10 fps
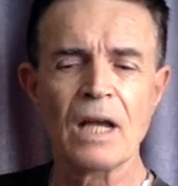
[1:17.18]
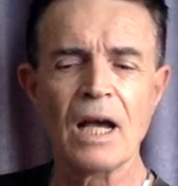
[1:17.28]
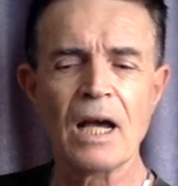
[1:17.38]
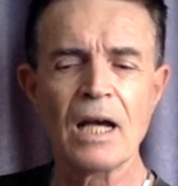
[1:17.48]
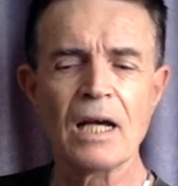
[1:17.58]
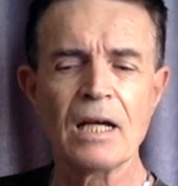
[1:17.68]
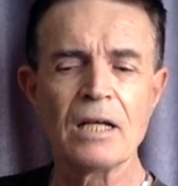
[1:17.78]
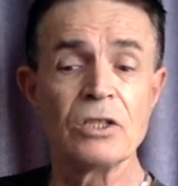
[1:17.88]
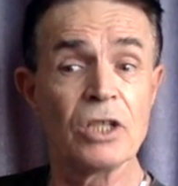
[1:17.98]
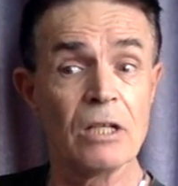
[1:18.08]

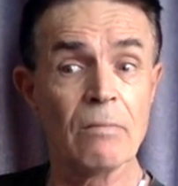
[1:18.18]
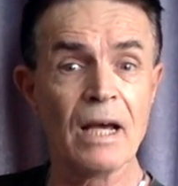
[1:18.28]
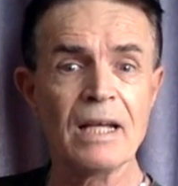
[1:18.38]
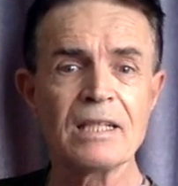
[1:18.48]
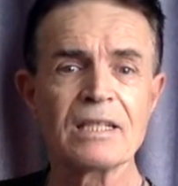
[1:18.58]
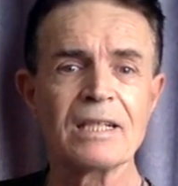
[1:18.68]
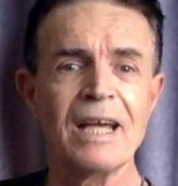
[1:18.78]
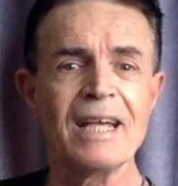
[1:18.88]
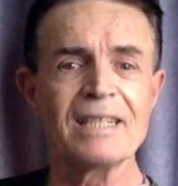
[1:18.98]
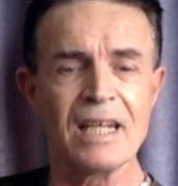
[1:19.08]
GMAT,
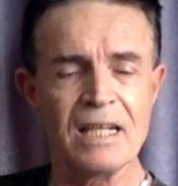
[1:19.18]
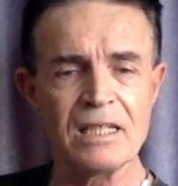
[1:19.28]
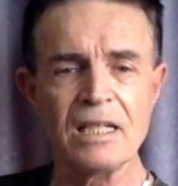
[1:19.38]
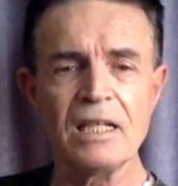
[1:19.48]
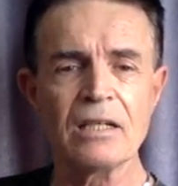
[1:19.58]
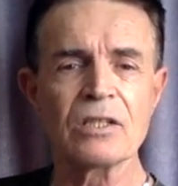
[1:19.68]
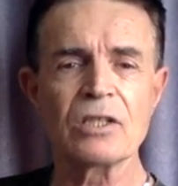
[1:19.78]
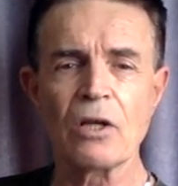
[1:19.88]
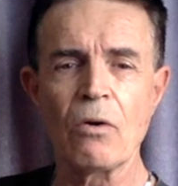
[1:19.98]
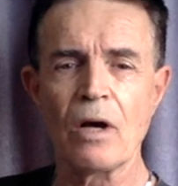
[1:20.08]
SAT, and
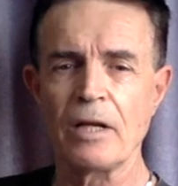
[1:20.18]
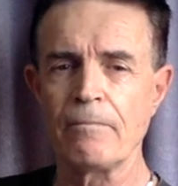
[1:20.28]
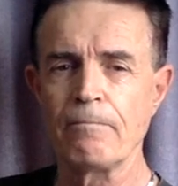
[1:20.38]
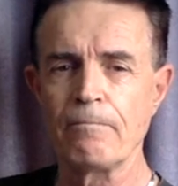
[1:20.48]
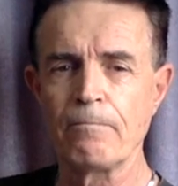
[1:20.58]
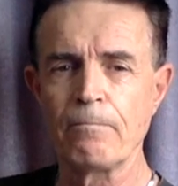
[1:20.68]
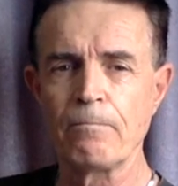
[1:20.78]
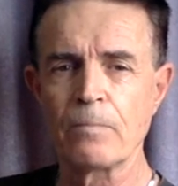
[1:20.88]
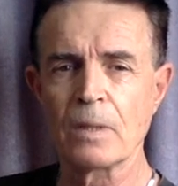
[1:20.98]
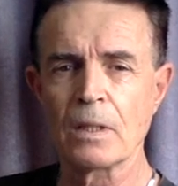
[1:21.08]
so on.
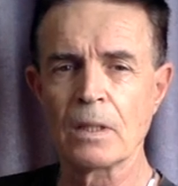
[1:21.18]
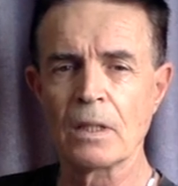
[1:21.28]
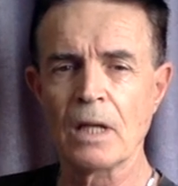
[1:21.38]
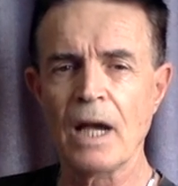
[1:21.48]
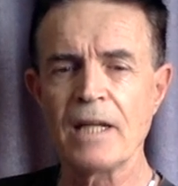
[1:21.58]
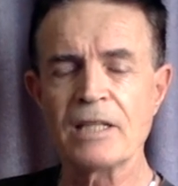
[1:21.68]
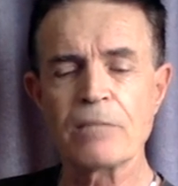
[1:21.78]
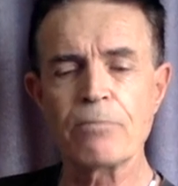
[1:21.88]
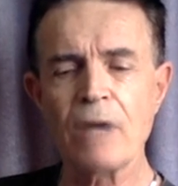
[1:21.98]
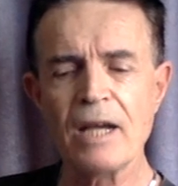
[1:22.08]
And it
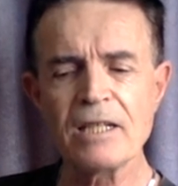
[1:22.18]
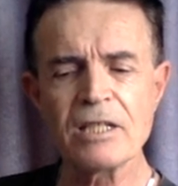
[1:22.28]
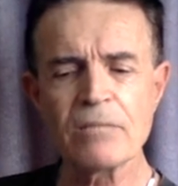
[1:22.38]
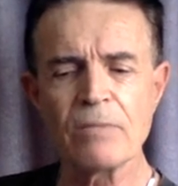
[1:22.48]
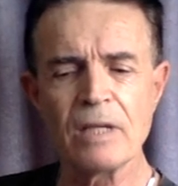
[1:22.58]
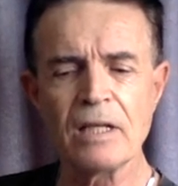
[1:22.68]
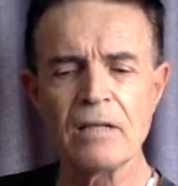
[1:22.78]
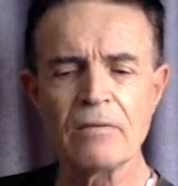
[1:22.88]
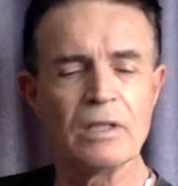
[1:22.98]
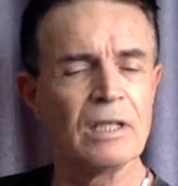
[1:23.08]
surprises
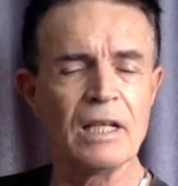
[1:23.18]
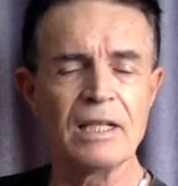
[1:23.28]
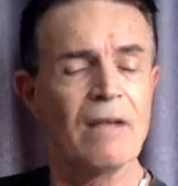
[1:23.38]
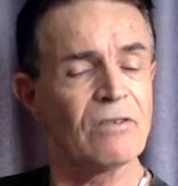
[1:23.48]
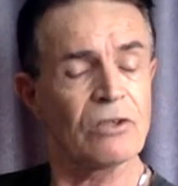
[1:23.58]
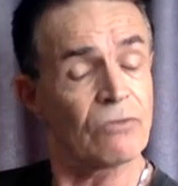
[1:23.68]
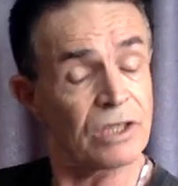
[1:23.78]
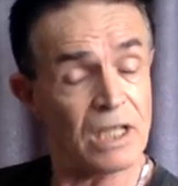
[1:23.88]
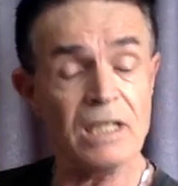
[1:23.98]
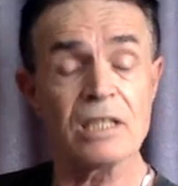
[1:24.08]
me, it never
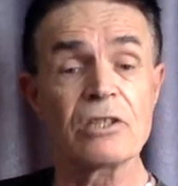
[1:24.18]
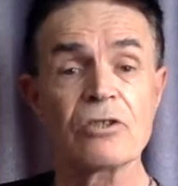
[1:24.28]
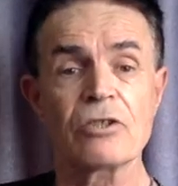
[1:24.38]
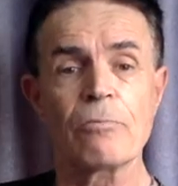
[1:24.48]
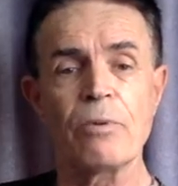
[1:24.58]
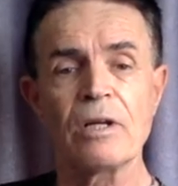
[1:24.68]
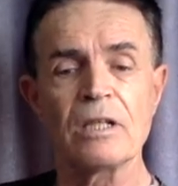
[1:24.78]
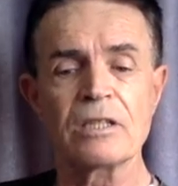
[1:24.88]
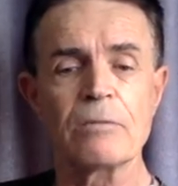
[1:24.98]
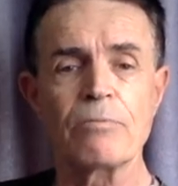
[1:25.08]
ceases to
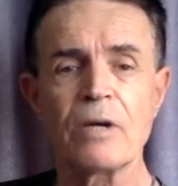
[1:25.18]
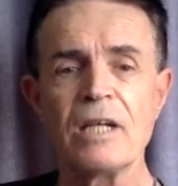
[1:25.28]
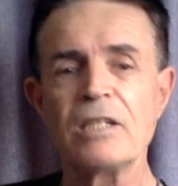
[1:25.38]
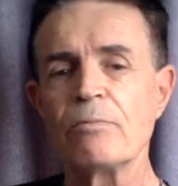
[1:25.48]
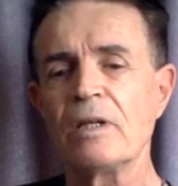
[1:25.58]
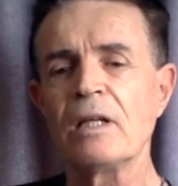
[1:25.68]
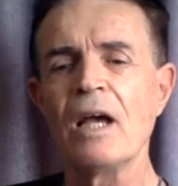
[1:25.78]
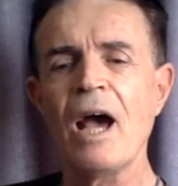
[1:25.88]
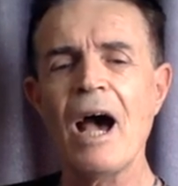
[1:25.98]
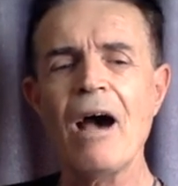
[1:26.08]
surprise me,
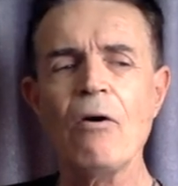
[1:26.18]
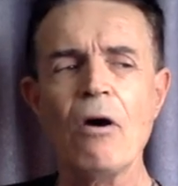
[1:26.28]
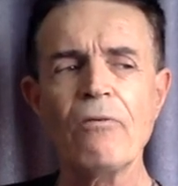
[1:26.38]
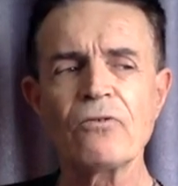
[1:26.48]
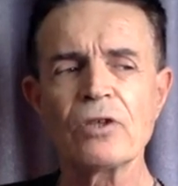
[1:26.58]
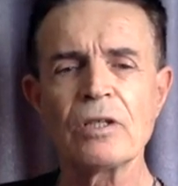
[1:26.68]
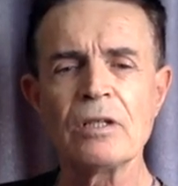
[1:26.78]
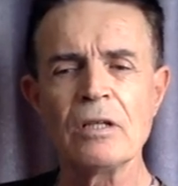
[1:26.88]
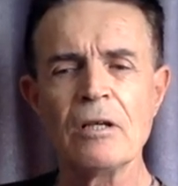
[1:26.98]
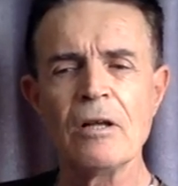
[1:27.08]
how
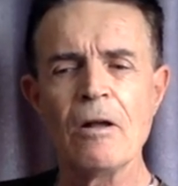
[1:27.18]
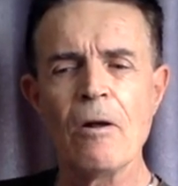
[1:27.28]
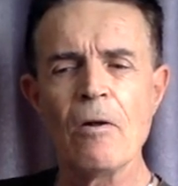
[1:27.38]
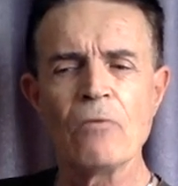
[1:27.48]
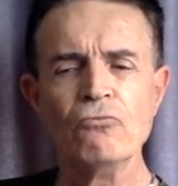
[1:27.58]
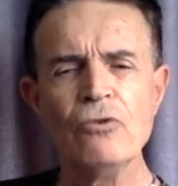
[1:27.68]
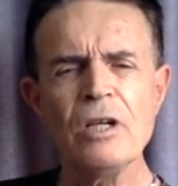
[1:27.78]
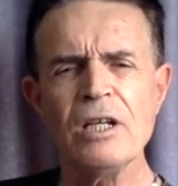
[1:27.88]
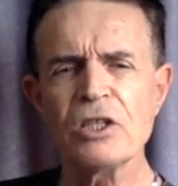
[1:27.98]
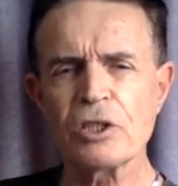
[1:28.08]
often
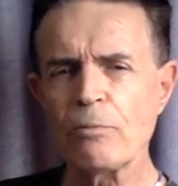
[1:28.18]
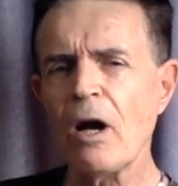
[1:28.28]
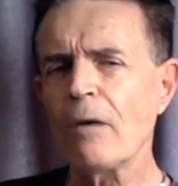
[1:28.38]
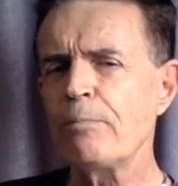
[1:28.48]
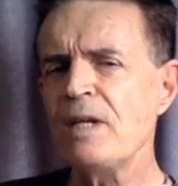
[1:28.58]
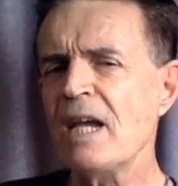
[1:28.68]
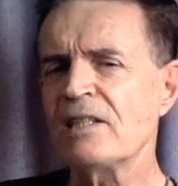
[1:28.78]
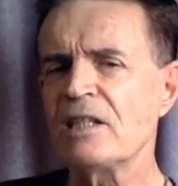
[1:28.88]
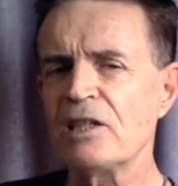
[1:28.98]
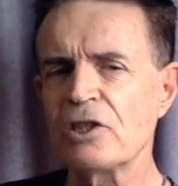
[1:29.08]
really smart
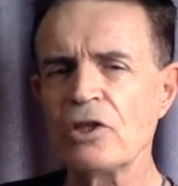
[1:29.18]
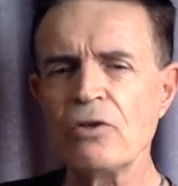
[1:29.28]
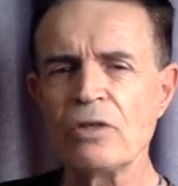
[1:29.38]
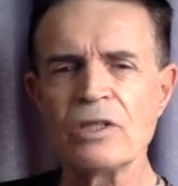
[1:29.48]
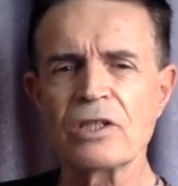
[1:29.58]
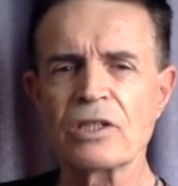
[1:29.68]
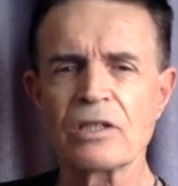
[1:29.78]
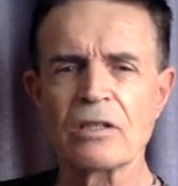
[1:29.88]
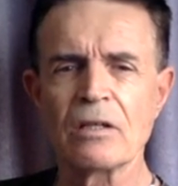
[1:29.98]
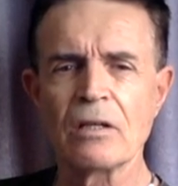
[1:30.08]
PhD students
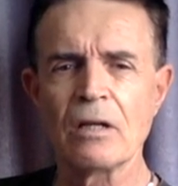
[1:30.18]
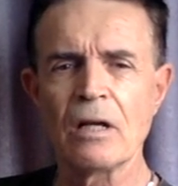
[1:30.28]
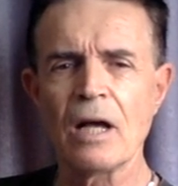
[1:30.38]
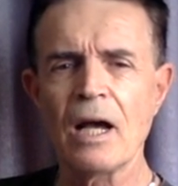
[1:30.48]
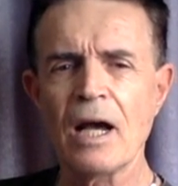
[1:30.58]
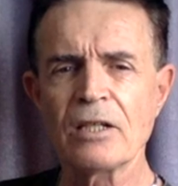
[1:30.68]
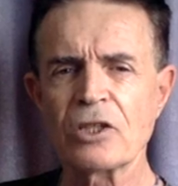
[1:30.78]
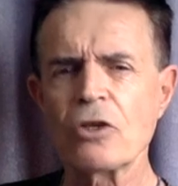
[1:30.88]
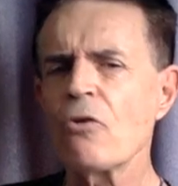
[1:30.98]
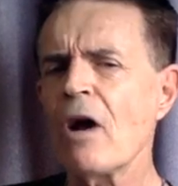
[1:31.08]

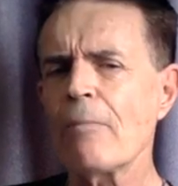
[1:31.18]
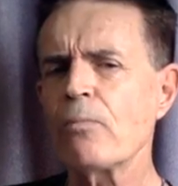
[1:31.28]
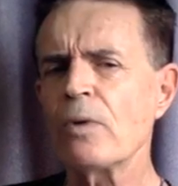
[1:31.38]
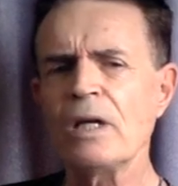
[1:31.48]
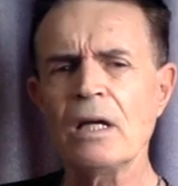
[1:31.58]
screw up